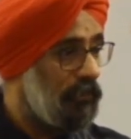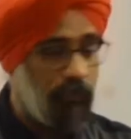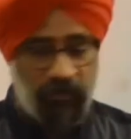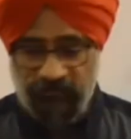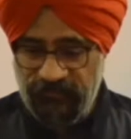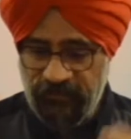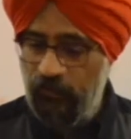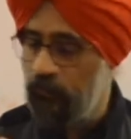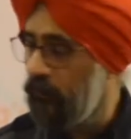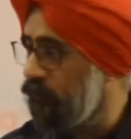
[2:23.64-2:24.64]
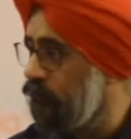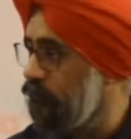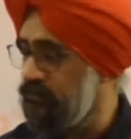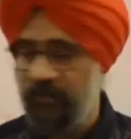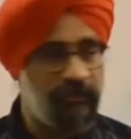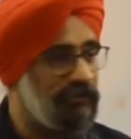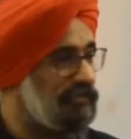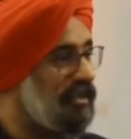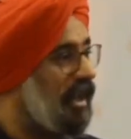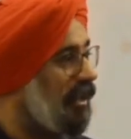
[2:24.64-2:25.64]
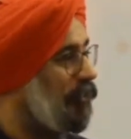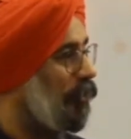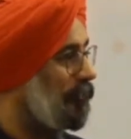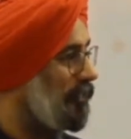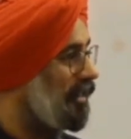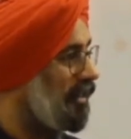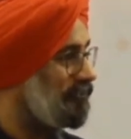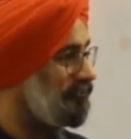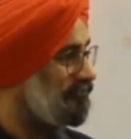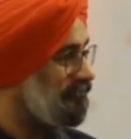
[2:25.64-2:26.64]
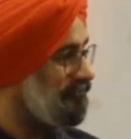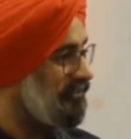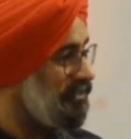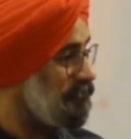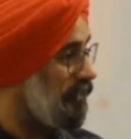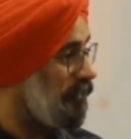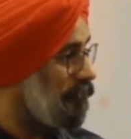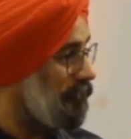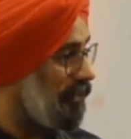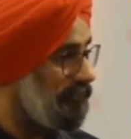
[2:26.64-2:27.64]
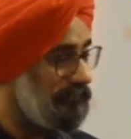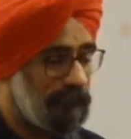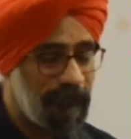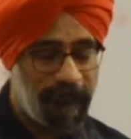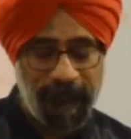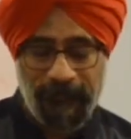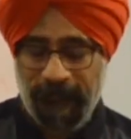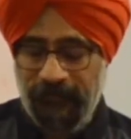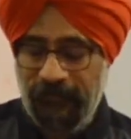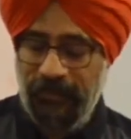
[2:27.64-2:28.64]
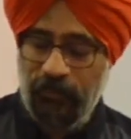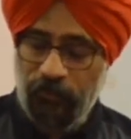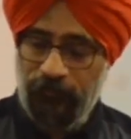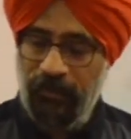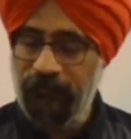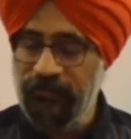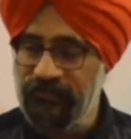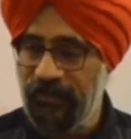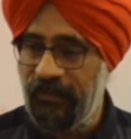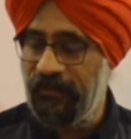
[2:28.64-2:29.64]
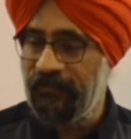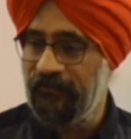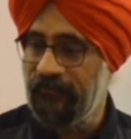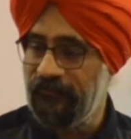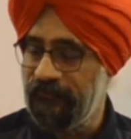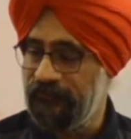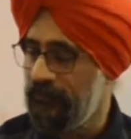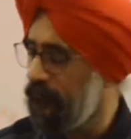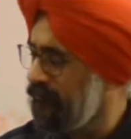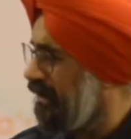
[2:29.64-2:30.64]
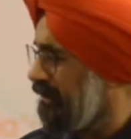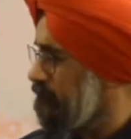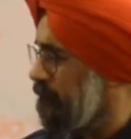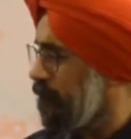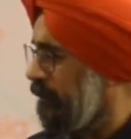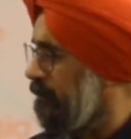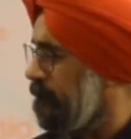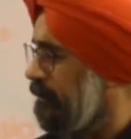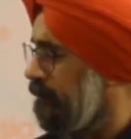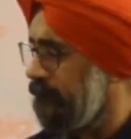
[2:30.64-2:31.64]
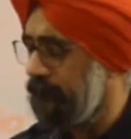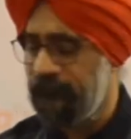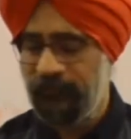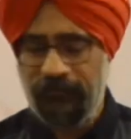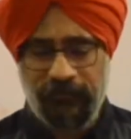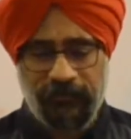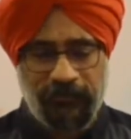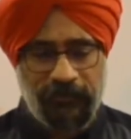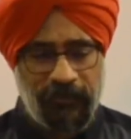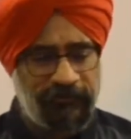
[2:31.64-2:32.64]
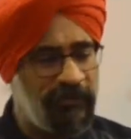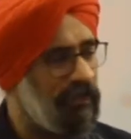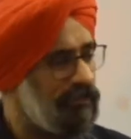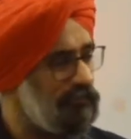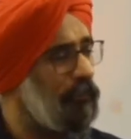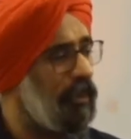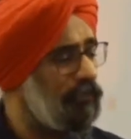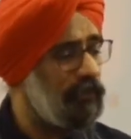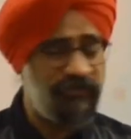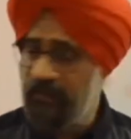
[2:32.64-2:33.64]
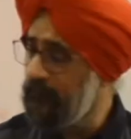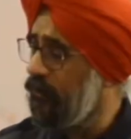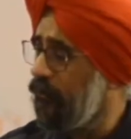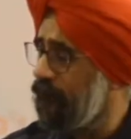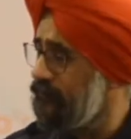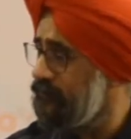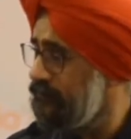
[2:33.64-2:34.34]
While I was thinking on what to do, suddenly this guy called me up, this friend of mine. He called me up, he said, hey, he wanted to ask me for an opinion. And then he asked me, where are you? I said, I'm in office.